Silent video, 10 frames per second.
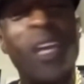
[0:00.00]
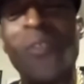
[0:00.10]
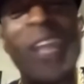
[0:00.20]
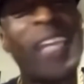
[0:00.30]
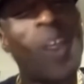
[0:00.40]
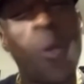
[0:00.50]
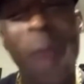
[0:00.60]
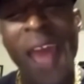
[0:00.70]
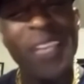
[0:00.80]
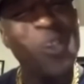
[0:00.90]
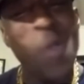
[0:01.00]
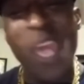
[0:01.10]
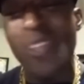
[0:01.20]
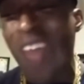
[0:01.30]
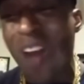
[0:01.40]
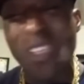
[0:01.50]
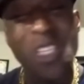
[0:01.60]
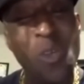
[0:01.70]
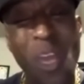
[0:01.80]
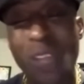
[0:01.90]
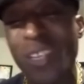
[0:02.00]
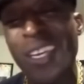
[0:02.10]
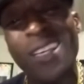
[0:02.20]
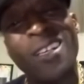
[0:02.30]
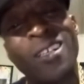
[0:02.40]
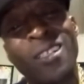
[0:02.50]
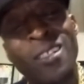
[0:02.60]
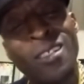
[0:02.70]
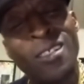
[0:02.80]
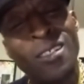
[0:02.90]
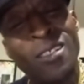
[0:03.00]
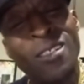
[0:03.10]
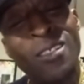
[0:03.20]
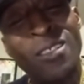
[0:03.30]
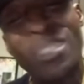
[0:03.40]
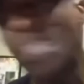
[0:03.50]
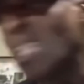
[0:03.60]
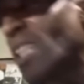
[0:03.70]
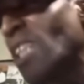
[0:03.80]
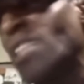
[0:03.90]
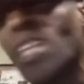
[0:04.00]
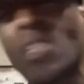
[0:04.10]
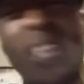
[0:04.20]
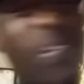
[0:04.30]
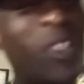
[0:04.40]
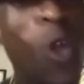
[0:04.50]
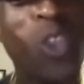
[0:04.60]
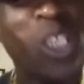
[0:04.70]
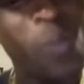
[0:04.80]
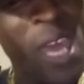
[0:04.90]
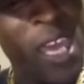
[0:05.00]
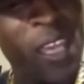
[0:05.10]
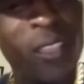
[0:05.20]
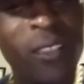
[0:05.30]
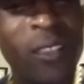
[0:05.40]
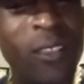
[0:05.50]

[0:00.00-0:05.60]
If it ain't nobody, you ain't talking. You ain't yeah. Get, get these nigga Gucci Mane.